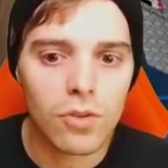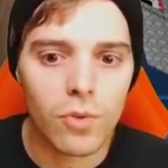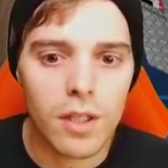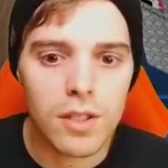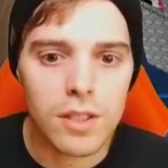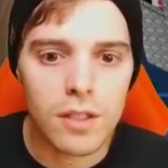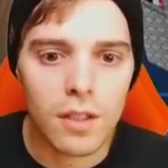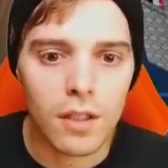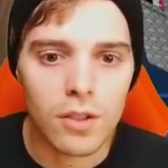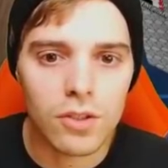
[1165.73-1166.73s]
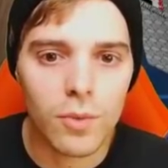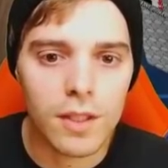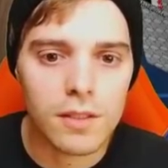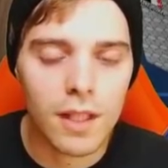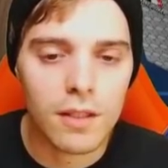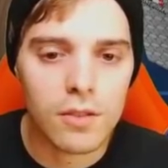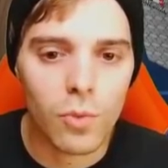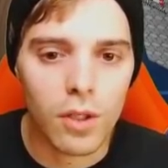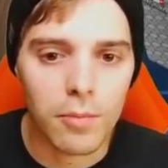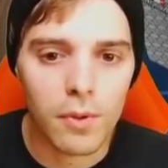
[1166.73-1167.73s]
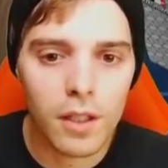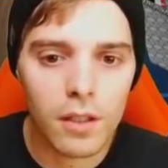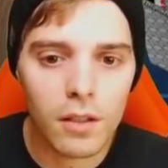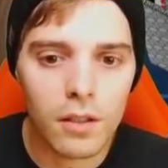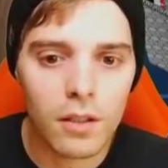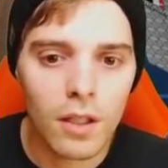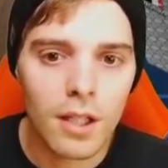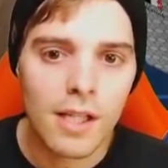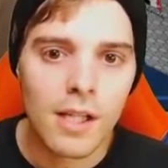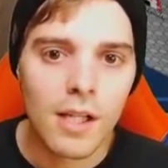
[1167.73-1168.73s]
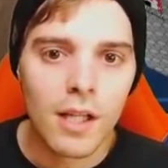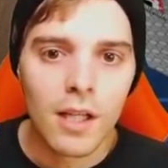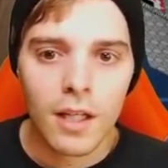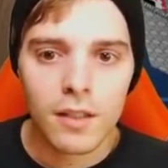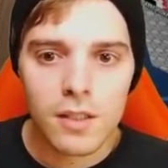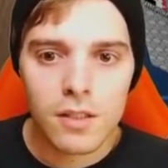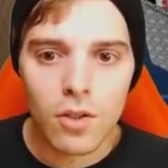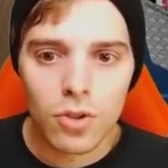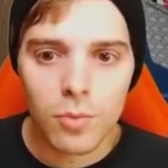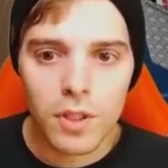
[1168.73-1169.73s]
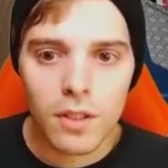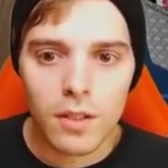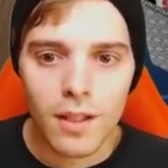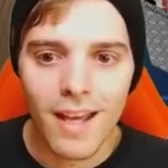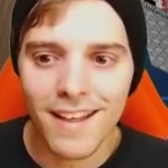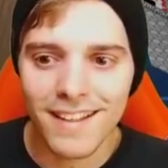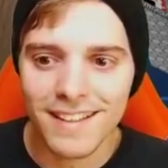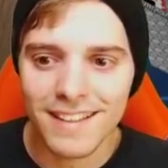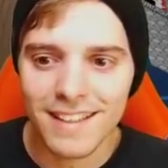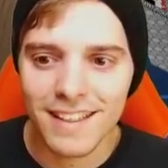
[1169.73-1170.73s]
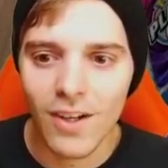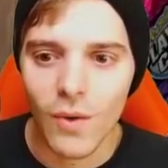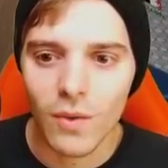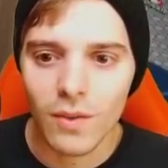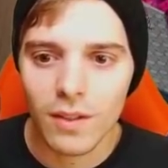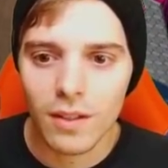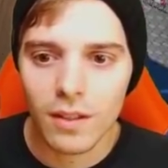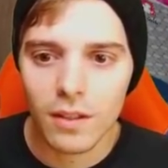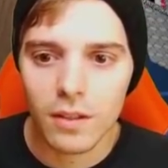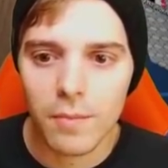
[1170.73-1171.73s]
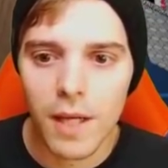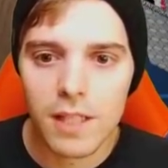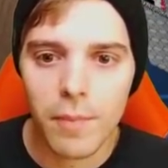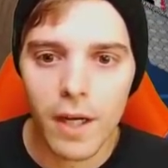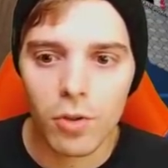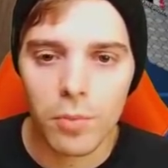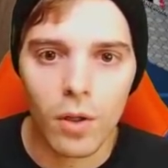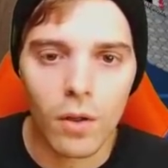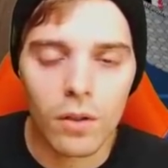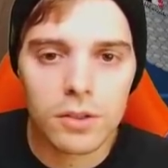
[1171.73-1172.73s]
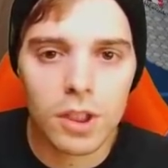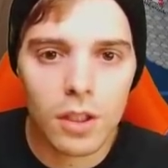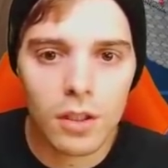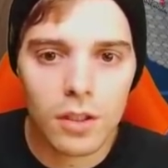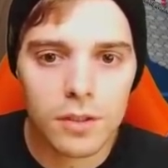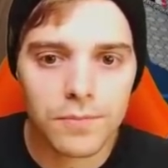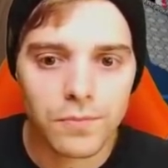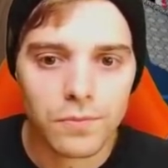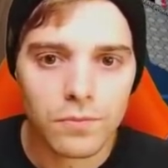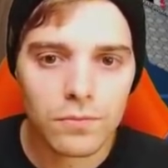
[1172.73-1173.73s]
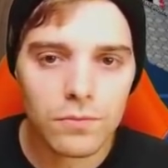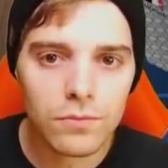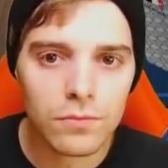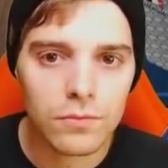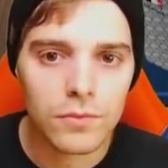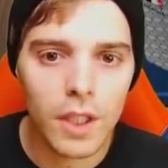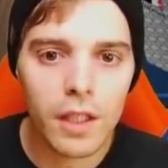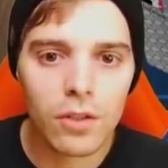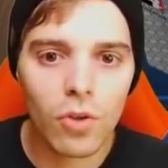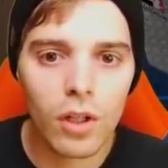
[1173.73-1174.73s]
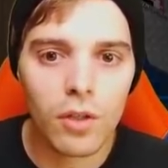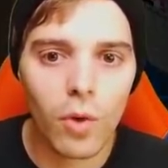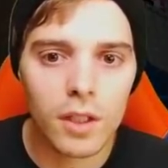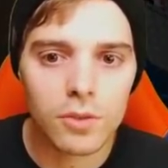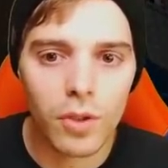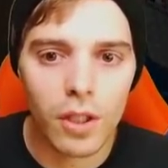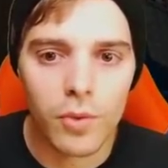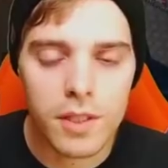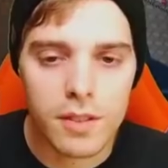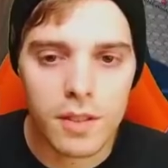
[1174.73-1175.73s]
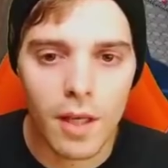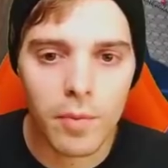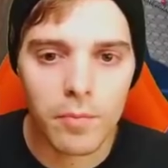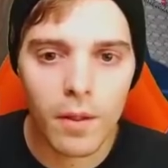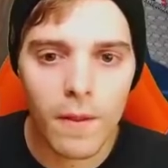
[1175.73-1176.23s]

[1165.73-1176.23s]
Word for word: 2 energies here, so we can set this one up later. And this is going to be, yo, the Max Pyro Ball. Ta-da! Yeah, he can do all he wants. We're gonna Reset Stamp him.